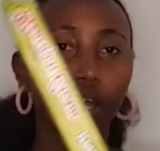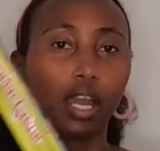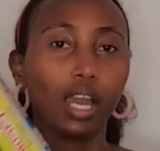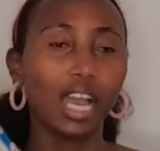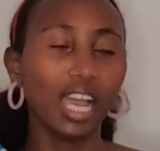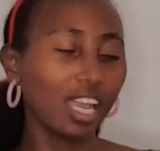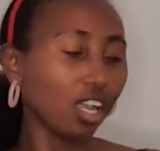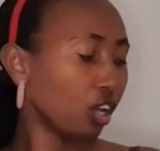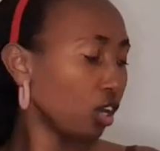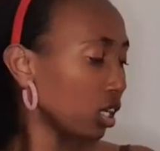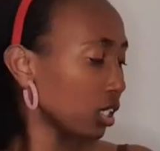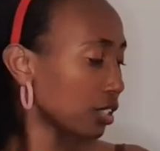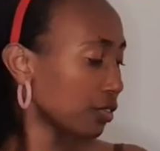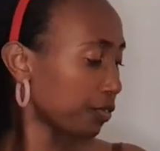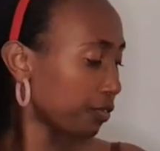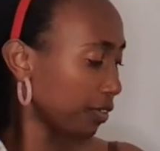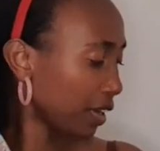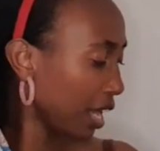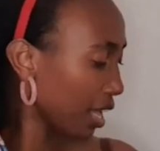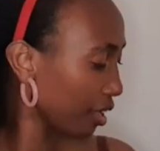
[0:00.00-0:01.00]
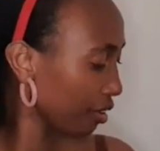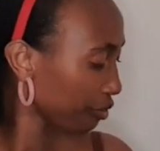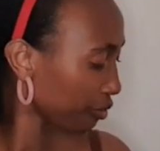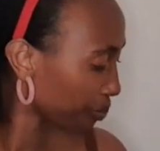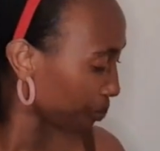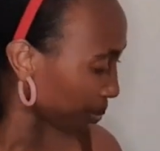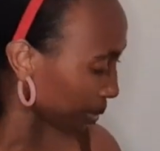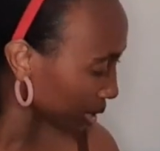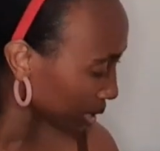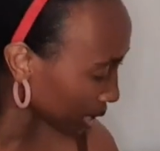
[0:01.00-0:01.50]
I got five
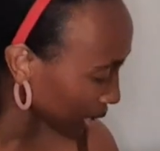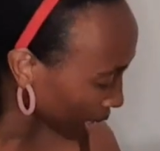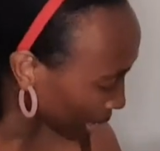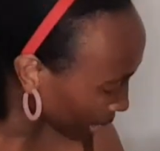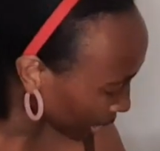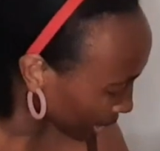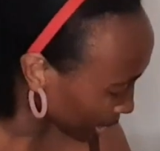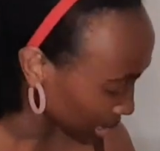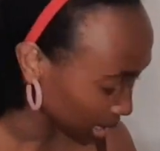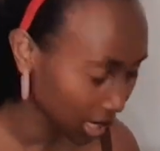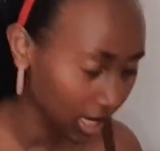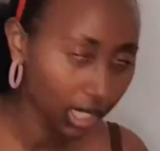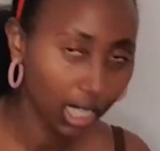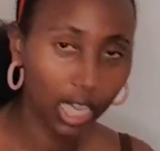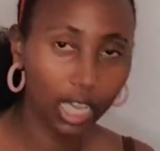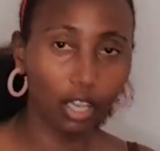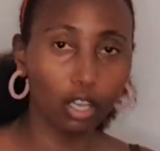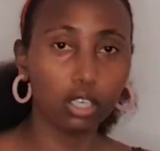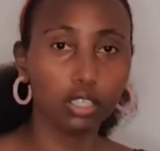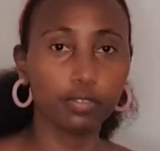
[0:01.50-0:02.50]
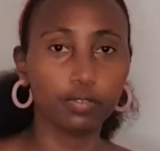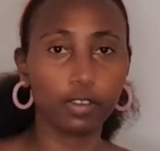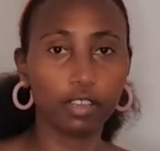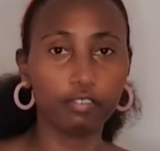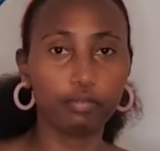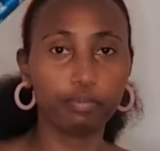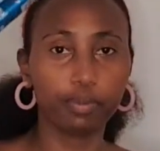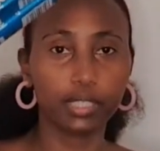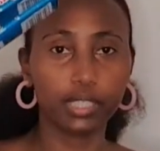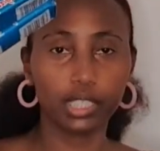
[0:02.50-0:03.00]

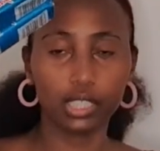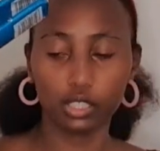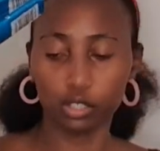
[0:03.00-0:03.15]
pieces